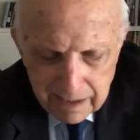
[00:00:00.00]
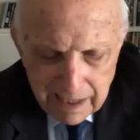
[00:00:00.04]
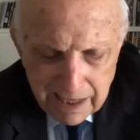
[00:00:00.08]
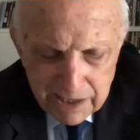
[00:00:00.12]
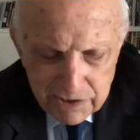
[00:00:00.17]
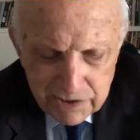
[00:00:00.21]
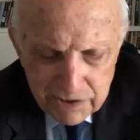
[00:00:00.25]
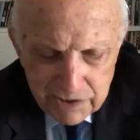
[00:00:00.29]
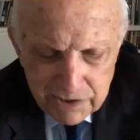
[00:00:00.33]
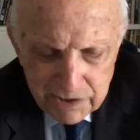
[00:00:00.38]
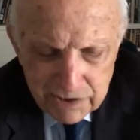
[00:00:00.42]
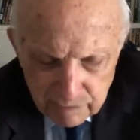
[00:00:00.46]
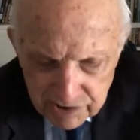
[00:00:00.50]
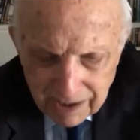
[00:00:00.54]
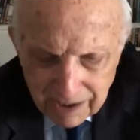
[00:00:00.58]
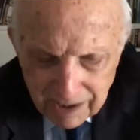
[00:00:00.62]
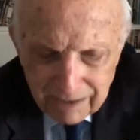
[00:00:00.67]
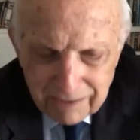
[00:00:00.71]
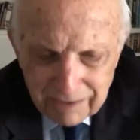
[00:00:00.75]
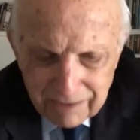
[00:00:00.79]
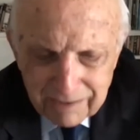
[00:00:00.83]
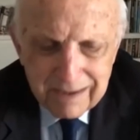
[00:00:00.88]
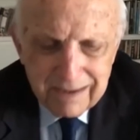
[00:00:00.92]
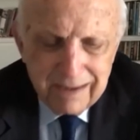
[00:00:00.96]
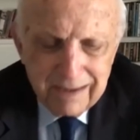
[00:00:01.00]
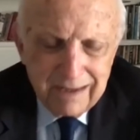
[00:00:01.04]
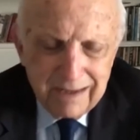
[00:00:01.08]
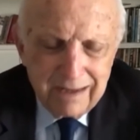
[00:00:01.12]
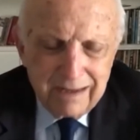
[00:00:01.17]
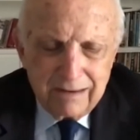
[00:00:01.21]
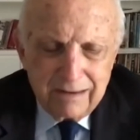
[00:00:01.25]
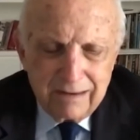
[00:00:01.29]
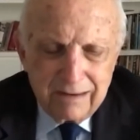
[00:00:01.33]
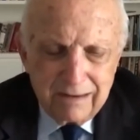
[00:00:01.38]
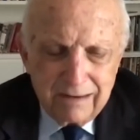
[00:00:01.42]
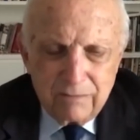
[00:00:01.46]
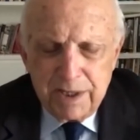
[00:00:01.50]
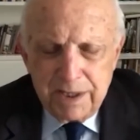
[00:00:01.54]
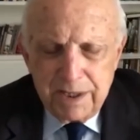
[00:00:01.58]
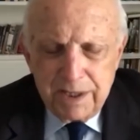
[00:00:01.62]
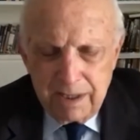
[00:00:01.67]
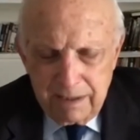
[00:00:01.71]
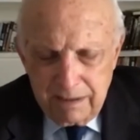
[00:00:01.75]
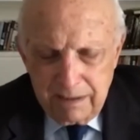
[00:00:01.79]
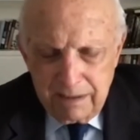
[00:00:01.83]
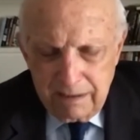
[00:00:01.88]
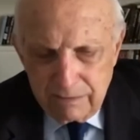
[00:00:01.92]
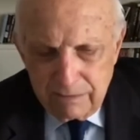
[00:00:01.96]
As a result,
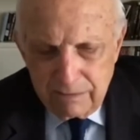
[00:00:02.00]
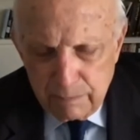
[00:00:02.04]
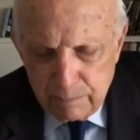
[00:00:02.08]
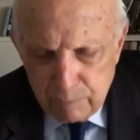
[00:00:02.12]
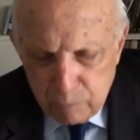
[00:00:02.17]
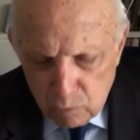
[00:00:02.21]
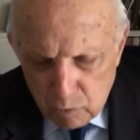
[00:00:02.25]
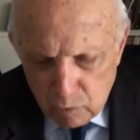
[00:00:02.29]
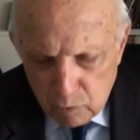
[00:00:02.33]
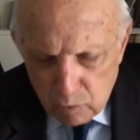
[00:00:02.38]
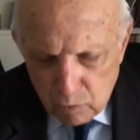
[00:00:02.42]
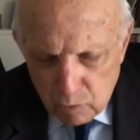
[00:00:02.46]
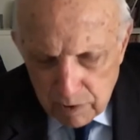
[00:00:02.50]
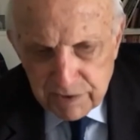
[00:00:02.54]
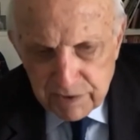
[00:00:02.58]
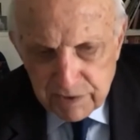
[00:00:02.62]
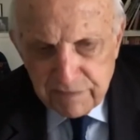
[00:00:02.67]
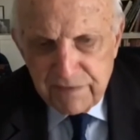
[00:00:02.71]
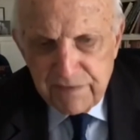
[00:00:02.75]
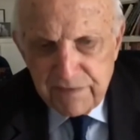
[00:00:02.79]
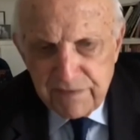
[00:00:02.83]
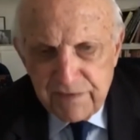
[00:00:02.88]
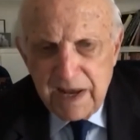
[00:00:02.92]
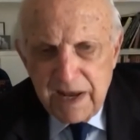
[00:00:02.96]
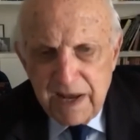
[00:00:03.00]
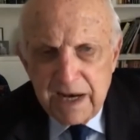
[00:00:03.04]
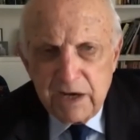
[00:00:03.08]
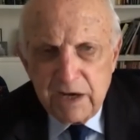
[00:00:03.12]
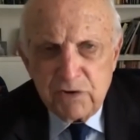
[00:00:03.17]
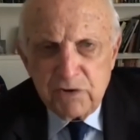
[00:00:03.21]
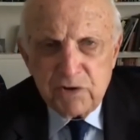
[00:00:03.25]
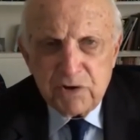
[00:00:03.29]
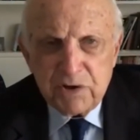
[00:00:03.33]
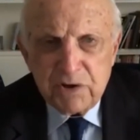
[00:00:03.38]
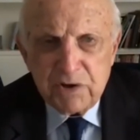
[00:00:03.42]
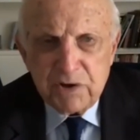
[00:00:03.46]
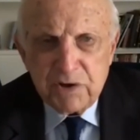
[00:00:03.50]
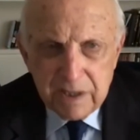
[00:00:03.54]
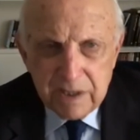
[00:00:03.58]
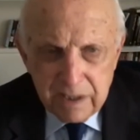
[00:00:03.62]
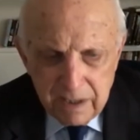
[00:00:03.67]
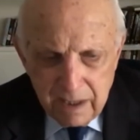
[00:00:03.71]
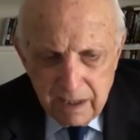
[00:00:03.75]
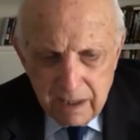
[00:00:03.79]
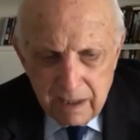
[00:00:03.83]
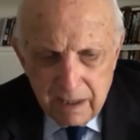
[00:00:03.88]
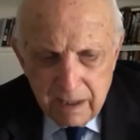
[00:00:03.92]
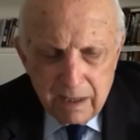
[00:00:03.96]
when the report was finished,
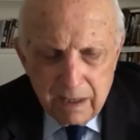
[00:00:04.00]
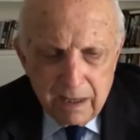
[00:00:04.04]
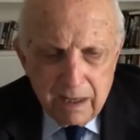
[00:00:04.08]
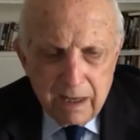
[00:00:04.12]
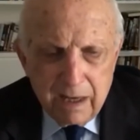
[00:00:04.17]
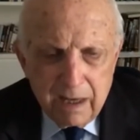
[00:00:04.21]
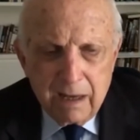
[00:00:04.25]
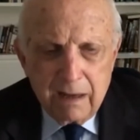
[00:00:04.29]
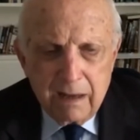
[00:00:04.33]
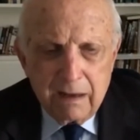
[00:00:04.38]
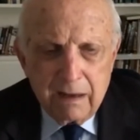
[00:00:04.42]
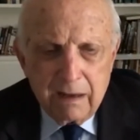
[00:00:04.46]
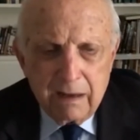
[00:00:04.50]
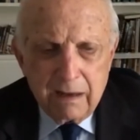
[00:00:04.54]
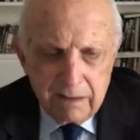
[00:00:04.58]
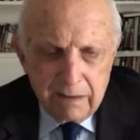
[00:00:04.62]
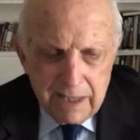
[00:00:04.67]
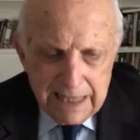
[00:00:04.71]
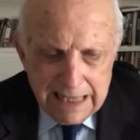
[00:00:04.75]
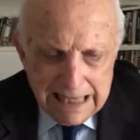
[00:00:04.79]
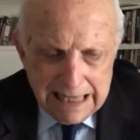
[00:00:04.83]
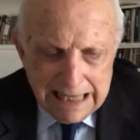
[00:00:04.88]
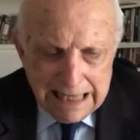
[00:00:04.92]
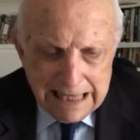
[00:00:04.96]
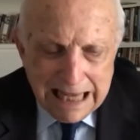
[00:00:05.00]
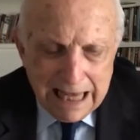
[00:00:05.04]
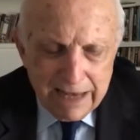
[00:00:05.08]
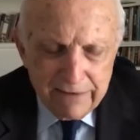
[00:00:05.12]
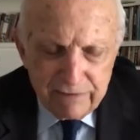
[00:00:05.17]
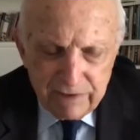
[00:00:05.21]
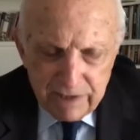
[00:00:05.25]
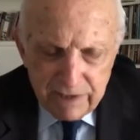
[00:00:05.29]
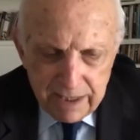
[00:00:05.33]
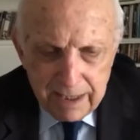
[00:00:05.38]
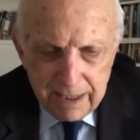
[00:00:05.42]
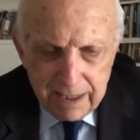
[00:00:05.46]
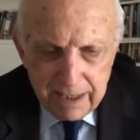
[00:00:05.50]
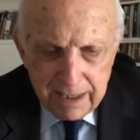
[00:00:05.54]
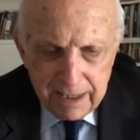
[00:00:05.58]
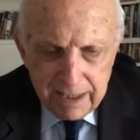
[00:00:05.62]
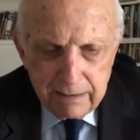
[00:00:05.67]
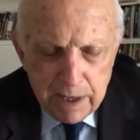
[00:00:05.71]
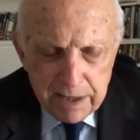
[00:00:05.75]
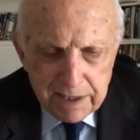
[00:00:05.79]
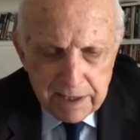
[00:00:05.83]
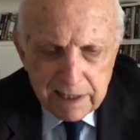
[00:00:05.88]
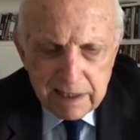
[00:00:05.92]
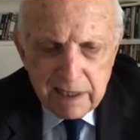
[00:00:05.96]
given
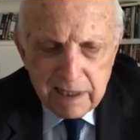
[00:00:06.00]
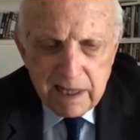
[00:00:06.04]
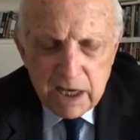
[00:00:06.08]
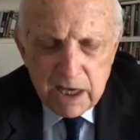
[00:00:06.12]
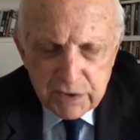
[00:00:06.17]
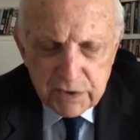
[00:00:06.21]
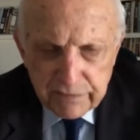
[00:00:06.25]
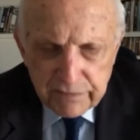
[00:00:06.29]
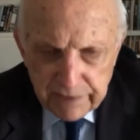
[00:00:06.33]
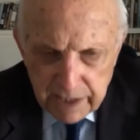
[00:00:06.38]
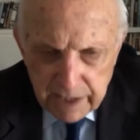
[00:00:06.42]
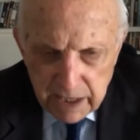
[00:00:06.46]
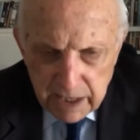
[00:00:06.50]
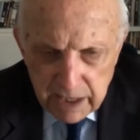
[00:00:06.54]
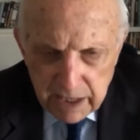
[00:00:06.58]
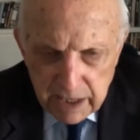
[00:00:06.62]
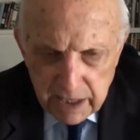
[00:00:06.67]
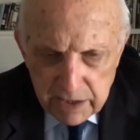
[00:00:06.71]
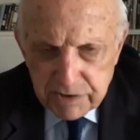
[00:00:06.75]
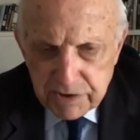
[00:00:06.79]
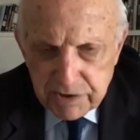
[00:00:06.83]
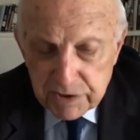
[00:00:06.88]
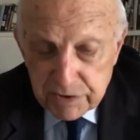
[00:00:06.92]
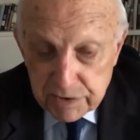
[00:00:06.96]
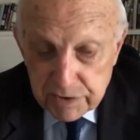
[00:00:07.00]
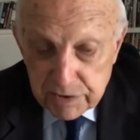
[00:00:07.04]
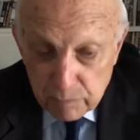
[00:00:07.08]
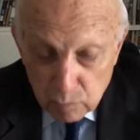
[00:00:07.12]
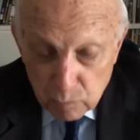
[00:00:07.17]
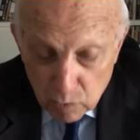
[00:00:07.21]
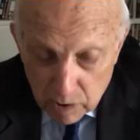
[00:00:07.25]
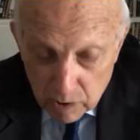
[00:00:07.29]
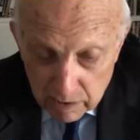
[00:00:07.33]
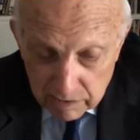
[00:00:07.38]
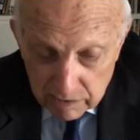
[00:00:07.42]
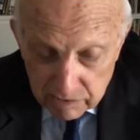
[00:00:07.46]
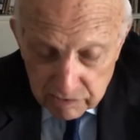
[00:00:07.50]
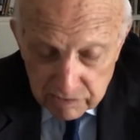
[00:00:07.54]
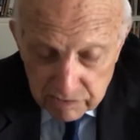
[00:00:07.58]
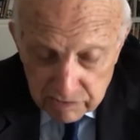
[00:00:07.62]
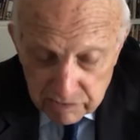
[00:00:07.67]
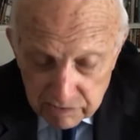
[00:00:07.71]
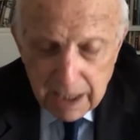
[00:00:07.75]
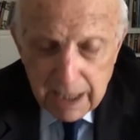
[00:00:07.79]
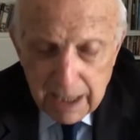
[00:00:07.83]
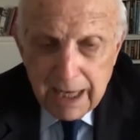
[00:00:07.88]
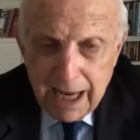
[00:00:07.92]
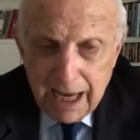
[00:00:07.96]
the way the classification system
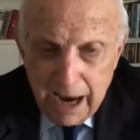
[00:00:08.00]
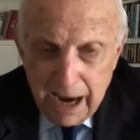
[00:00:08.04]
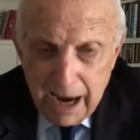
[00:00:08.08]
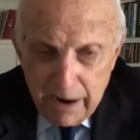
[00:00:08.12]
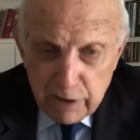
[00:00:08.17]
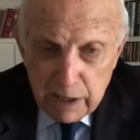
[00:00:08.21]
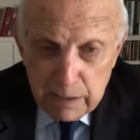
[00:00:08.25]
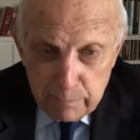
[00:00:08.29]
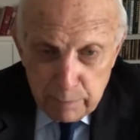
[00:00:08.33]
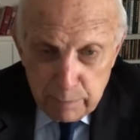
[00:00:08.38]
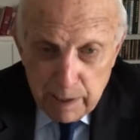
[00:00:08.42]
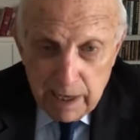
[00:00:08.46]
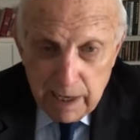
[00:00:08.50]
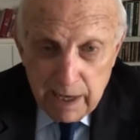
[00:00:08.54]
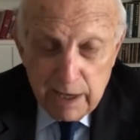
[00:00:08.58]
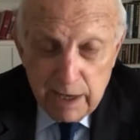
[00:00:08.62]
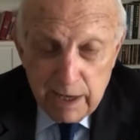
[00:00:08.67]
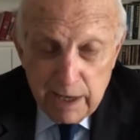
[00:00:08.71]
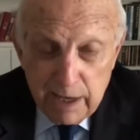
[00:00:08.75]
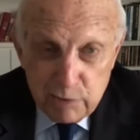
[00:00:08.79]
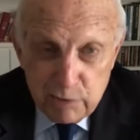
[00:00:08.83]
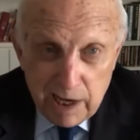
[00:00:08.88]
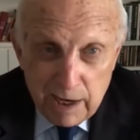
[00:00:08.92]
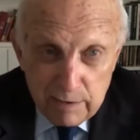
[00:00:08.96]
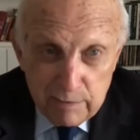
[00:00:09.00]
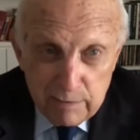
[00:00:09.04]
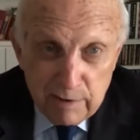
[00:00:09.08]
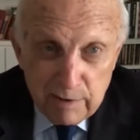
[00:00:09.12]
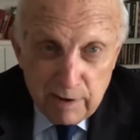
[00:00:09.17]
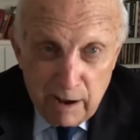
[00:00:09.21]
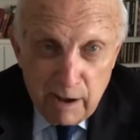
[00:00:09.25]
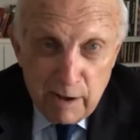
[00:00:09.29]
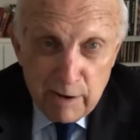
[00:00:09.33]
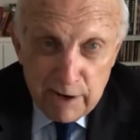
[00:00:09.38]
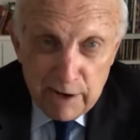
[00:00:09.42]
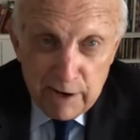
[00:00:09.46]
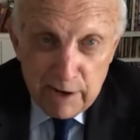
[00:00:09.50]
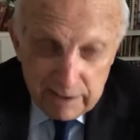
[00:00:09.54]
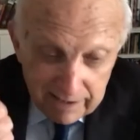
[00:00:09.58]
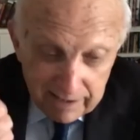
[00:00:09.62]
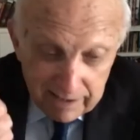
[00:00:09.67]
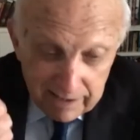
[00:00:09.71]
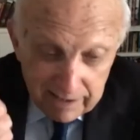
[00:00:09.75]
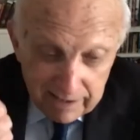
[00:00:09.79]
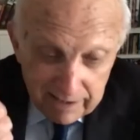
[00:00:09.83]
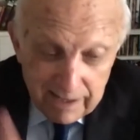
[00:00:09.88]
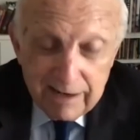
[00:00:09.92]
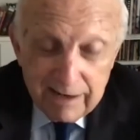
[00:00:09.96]
works, every page had on
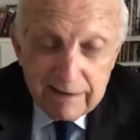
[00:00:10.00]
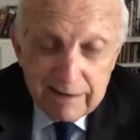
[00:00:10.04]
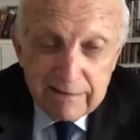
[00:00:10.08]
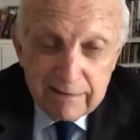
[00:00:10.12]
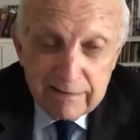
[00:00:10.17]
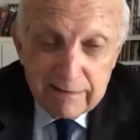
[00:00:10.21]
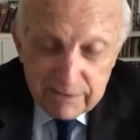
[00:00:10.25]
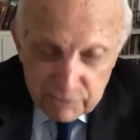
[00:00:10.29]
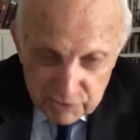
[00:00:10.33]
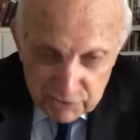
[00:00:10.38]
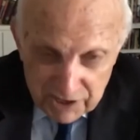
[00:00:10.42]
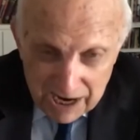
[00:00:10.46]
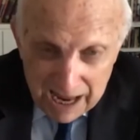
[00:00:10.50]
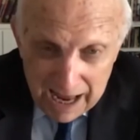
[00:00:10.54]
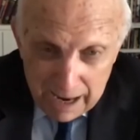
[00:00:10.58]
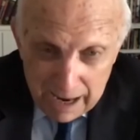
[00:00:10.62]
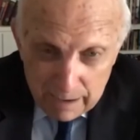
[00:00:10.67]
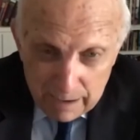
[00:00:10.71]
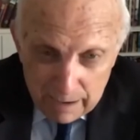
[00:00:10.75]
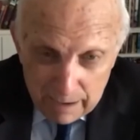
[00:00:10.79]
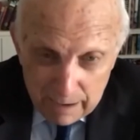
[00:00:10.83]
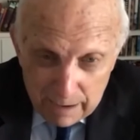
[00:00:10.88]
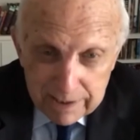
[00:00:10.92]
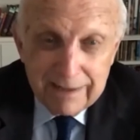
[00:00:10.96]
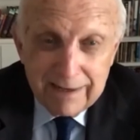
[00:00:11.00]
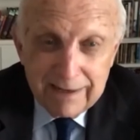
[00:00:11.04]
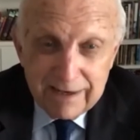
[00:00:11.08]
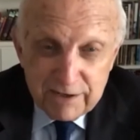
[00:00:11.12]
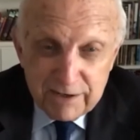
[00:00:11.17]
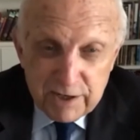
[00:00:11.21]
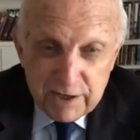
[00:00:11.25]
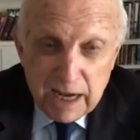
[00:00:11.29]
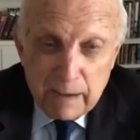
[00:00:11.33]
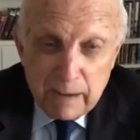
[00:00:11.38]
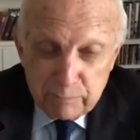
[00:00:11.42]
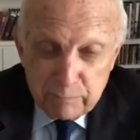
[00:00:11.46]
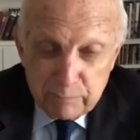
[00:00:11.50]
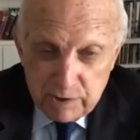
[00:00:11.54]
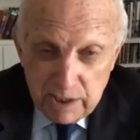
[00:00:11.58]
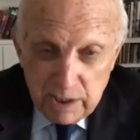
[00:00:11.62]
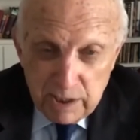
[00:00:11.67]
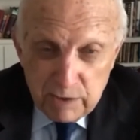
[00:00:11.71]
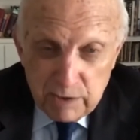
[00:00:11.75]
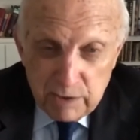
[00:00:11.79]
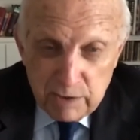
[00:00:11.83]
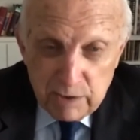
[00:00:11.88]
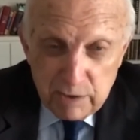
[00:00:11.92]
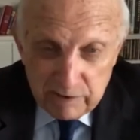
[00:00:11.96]
it stamped top
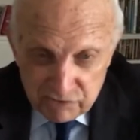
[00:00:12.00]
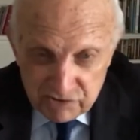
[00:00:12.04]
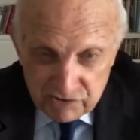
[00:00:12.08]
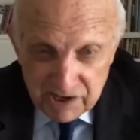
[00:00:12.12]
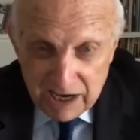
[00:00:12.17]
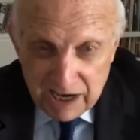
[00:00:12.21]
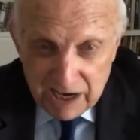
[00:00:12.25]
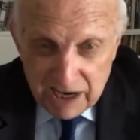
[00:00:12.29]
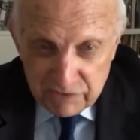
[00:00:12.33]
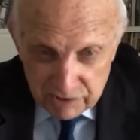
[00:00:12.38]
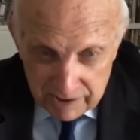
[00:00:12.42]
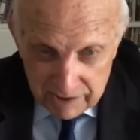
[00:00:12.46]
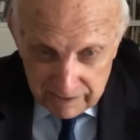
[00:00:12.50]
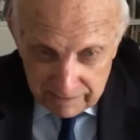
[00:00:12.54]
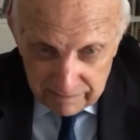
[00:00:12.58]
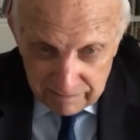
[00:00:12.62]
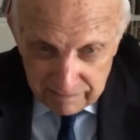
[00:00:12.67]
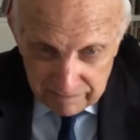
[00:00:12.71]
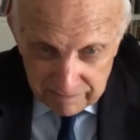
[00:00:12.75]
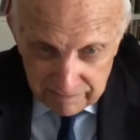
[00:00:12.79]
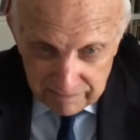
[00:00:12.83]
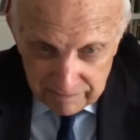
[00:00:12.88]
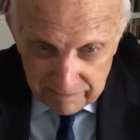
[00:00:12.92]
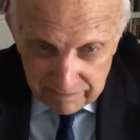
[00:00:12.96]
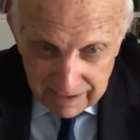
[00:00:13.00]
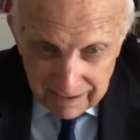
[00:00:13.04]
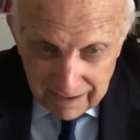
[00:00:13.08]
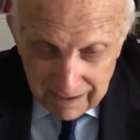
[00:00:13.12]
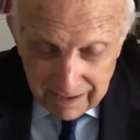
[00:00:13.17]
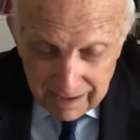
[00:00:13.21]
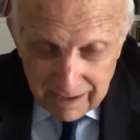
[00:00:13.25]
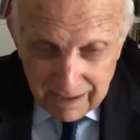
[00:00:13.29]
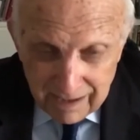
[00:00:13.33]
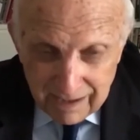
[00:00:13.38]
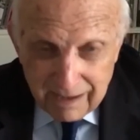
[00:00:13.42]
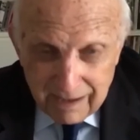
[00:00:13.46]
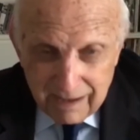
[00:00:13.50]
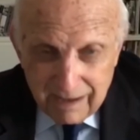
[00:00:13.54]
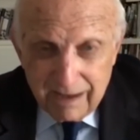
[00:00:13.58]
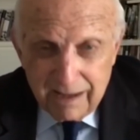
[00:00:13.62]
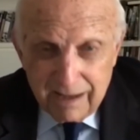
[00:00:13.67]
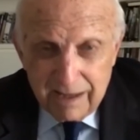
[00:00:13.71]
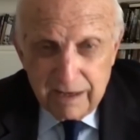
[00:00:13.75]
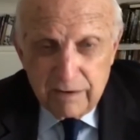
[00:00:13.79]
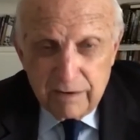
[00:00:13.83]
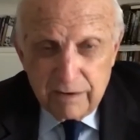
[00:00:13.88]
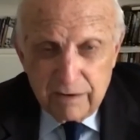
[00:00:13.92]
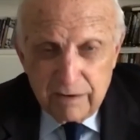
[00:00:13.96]
secret sensitive.
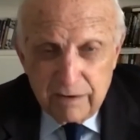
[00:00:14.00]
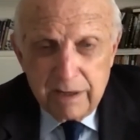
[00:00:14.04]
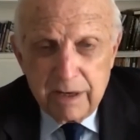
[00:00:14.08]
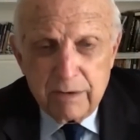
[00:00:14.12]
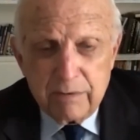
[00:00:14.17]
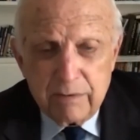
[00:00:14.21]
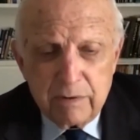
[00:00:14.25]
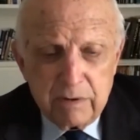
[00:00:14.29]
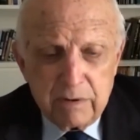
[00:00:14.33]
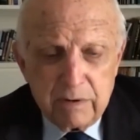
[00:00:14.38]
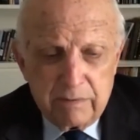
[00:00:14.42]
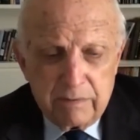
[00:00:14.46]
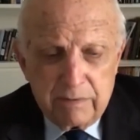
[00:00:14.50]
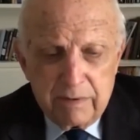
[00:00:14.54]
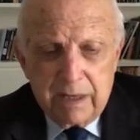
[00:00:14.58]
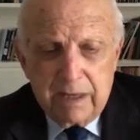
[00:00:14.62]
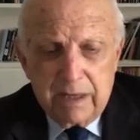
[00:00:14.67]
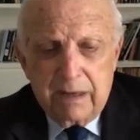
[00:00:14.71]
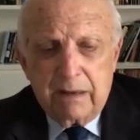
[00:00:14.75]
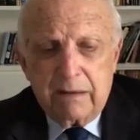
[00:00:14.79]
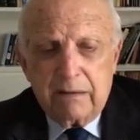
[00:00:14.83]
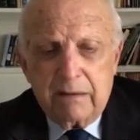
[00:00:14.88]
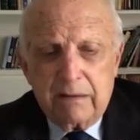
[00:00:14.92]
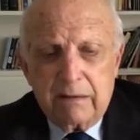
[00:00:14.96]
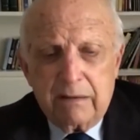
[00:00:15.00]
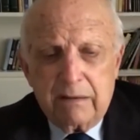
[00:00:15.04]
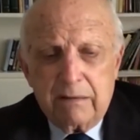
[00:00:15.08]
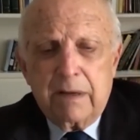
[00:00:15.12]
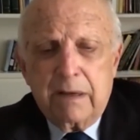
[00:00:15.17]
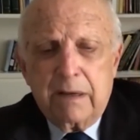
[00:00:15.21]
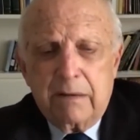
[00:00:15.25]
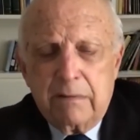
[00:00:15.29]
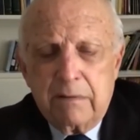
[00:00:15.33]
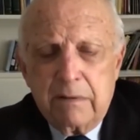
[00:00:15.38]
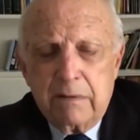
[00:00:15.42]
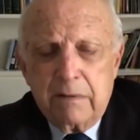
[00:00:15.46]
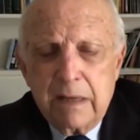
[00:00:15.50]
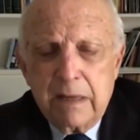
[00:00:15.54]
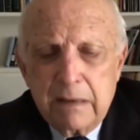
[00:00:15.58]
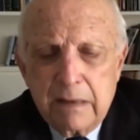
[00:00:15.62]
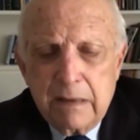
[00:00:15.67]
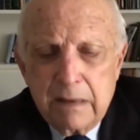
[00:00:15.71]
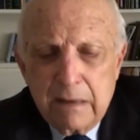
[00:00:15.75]
There were